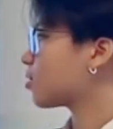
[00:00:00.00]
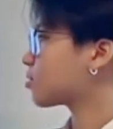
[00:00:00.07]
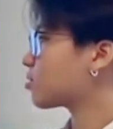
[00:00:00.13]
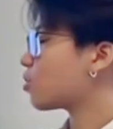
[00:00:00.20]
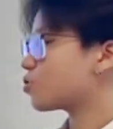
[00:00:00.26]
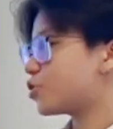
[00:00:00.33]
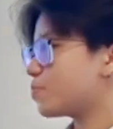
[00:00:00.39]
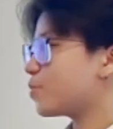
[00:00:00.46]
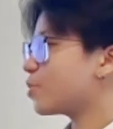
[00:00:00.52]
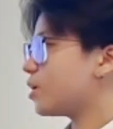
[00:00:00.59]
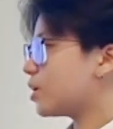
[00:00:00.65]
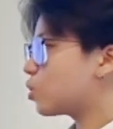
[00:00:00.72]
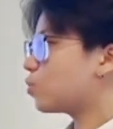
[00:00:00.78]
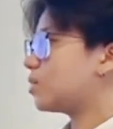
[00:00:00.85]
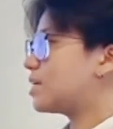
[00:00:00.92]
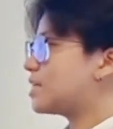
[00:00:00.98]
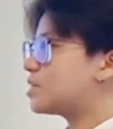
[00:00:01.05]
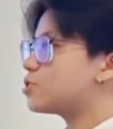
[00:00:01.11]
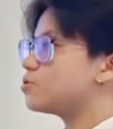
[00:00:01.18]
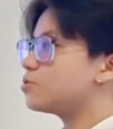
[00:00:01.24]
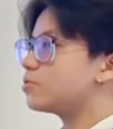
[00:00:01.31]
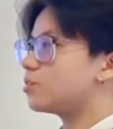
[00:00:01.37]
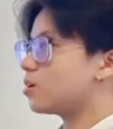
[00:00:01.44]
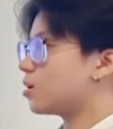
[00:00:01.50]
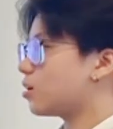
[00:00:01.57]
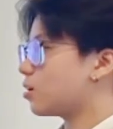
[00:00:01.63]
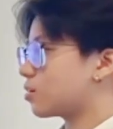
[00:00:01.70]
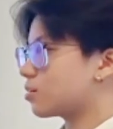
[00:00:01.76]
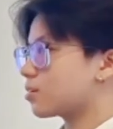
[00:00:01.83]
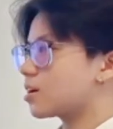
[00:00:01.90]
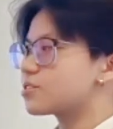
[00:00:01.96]
contribute equally to the
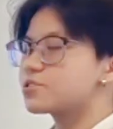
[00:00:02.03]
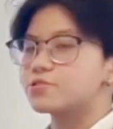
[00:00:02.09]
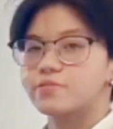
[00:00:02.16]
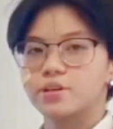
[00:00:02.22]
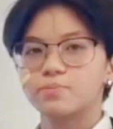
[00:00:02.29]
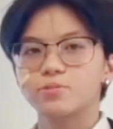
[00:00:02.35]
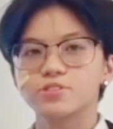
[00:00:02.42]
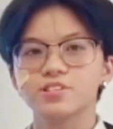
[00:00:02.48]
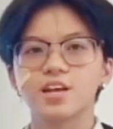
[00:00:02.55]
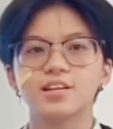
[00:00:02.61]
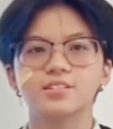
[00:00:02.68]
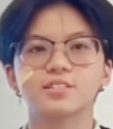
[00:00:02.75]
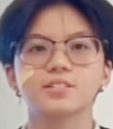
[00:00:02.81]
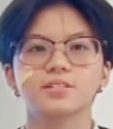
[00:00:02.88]
clustering process.